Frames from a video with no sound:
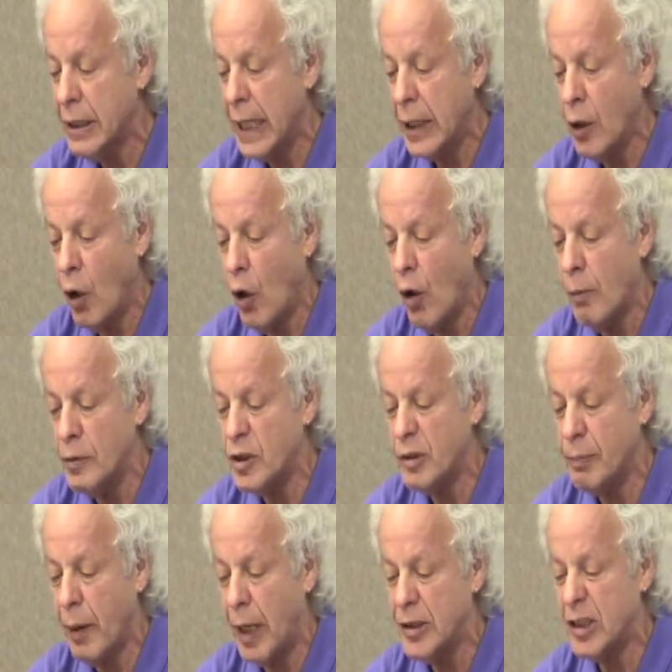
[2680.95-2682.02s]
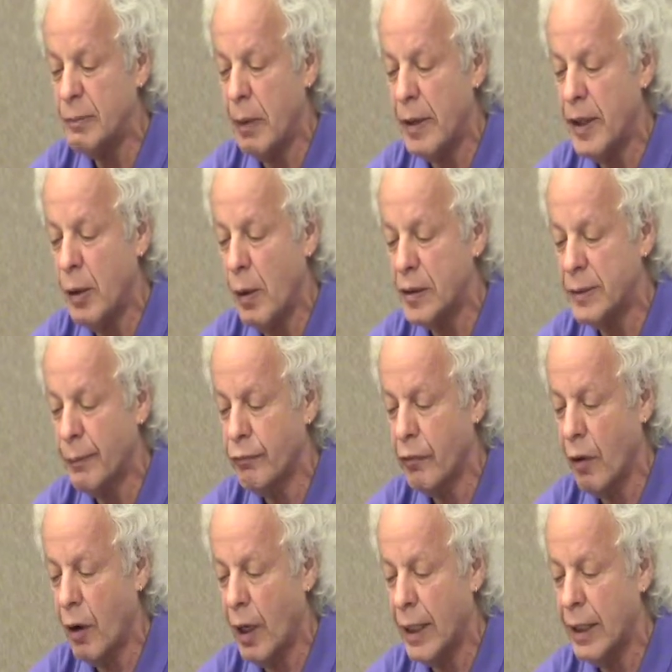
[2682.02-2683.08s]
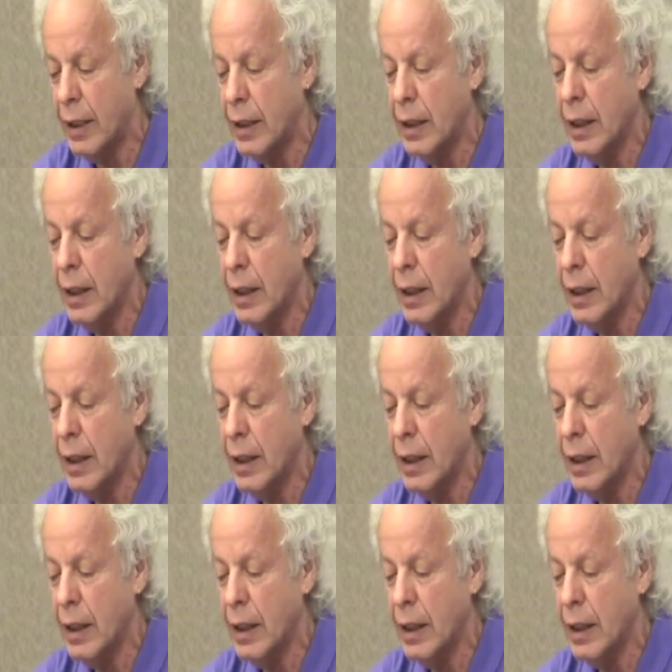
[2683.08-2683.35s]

at home and sponsored by the U.S. abroad.